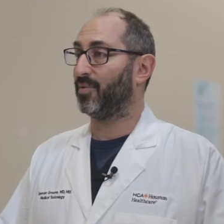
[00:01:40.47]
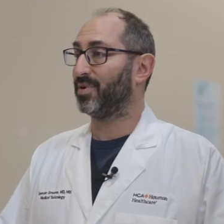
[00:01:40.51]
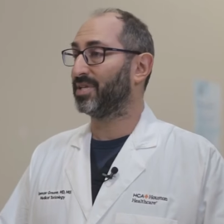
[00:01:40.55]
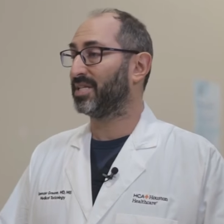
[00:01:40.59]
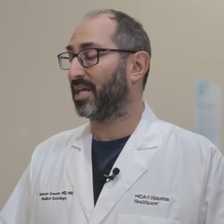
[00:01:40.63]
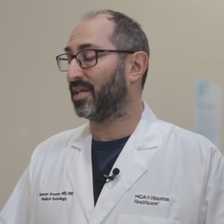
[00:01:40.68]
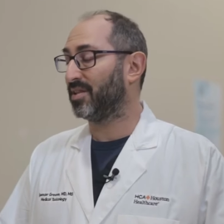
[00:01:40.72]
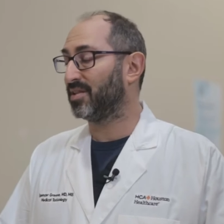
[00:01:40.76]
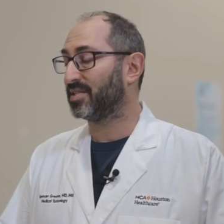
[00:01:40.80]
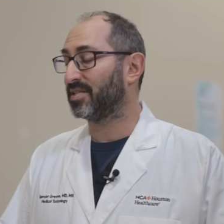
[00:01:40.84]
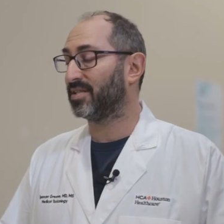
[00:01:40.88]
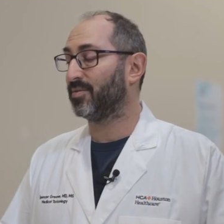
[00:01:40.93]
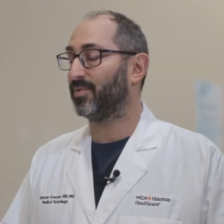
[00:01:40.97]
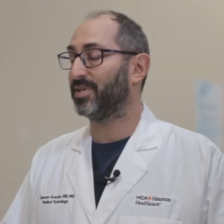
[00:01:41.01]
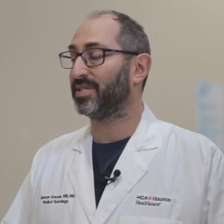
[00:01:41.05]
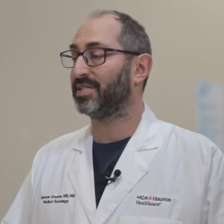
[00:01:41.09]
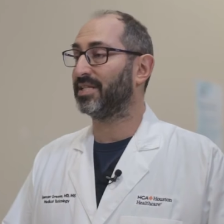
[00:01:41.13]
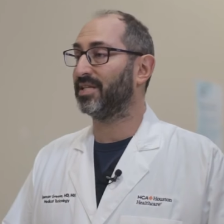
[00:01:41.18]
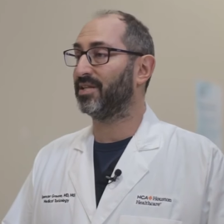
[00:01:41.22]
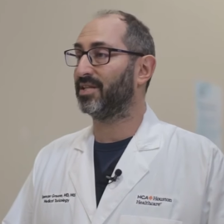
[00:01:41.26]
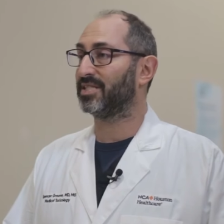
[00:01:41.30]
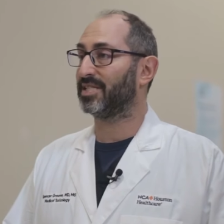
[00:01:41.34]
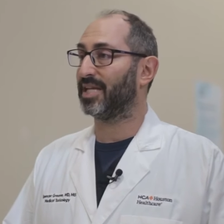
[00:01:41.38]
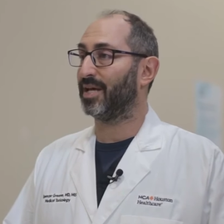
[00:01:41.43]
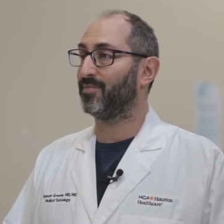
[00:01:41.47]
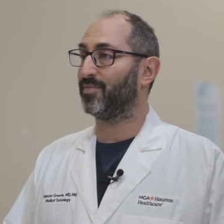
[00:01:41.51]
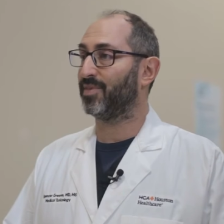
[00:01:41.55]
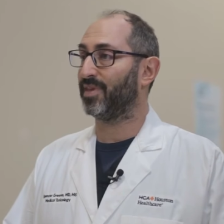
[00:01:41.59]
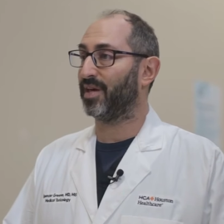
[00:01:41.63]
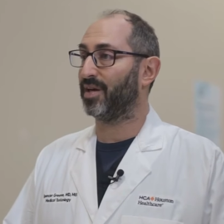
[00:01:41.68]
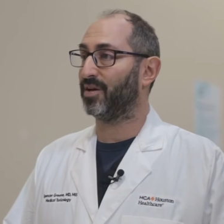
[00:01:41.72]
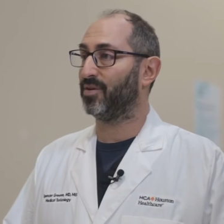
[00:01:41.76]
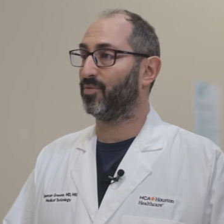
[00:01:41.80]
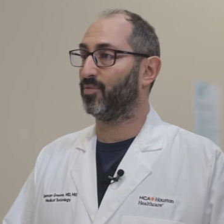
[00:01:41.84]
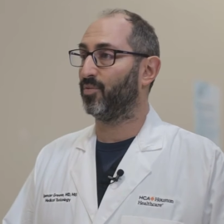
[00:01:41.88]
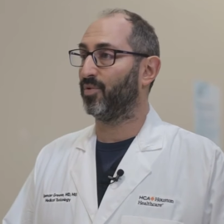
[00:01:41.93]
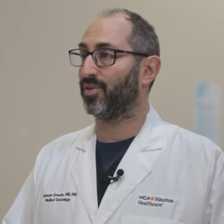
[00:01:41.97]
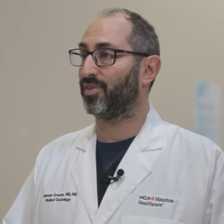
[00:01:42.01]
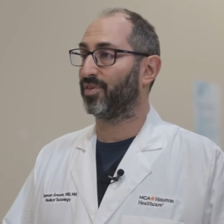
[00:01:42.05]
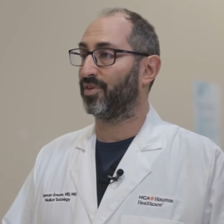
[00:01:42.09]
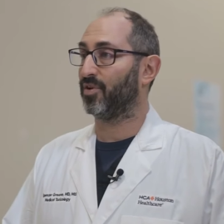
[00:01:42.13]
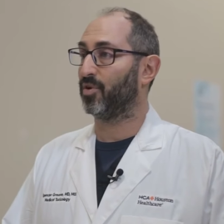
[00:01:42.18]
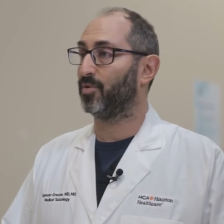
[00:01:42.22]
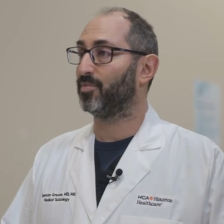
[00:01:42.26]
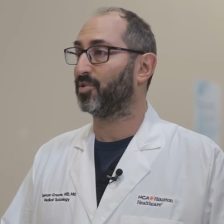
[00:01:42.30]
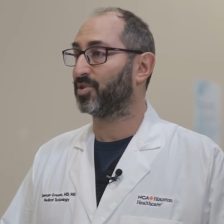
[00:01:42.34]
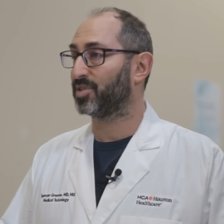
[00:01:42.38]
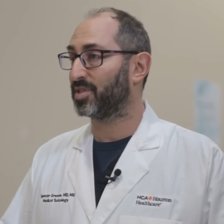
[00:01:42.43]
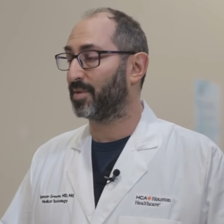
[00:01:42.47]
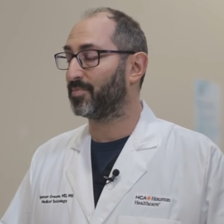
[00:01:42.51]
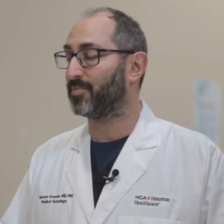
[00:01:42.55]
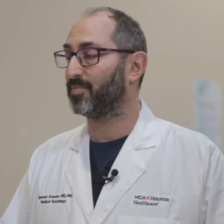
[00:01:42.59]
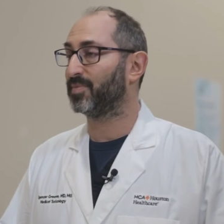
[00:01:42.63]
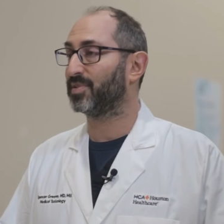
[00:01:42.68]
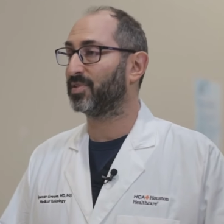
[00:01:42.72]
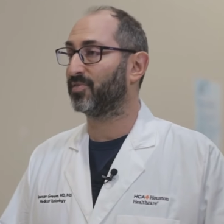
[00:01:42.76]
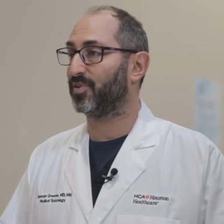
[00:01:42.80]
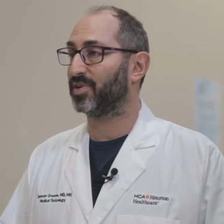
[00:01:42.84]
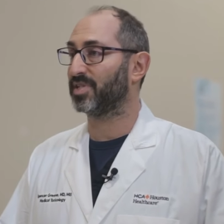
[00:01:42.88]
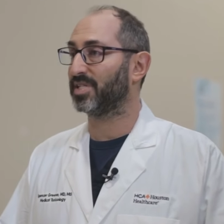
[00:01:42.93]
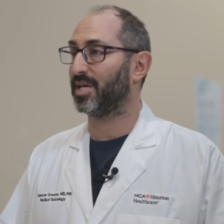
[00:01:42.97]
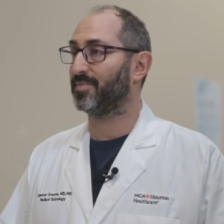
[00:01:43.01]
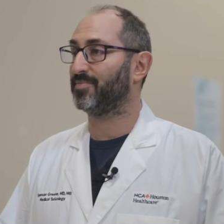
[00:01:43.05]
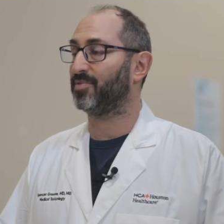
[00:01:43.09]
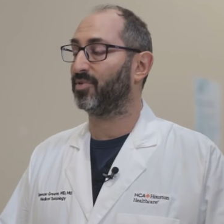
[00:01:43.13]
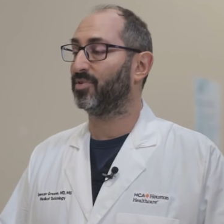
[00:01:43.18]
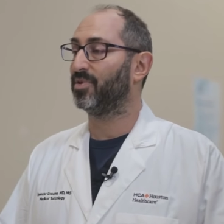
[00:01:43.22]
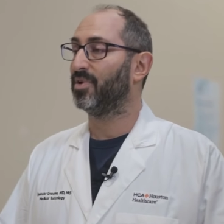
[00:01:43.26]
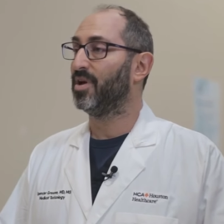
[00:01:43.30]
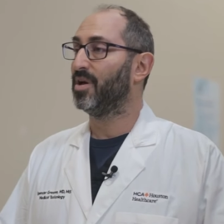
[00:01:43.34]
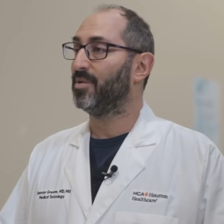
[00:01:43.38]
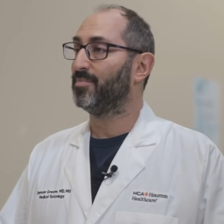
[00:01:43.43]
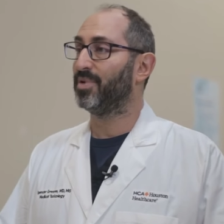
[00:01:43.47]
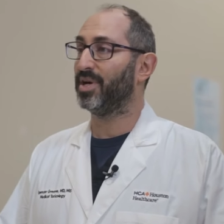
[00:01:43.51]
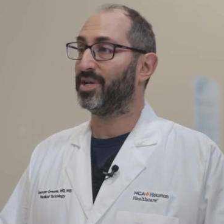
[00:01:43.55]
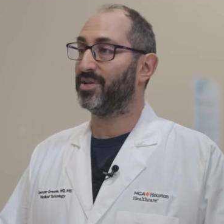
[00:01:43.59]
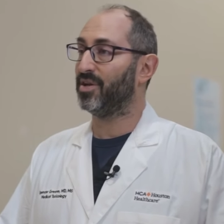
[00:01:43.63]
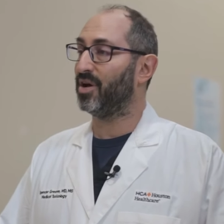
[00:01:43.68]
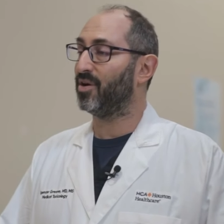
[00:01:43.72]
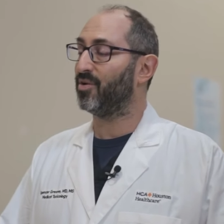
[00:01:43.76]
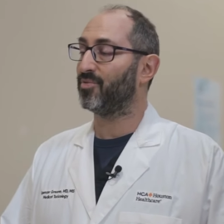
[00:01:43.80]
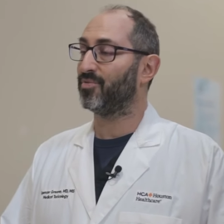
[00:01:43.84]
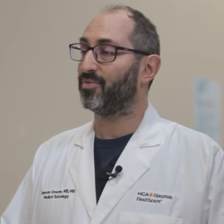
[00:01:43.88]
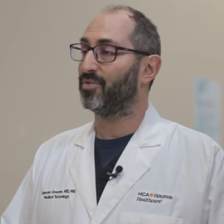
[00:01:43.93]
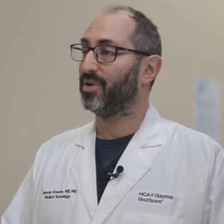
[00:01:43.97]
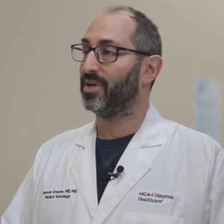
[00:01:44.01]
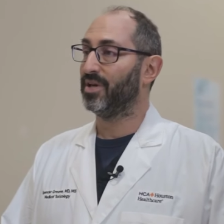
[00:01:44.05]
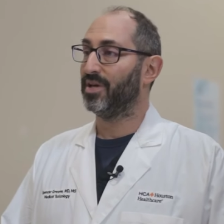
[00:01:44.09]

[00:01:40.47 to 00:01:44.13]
we, see this, we see the same thing with herbal supplements, for example, but no,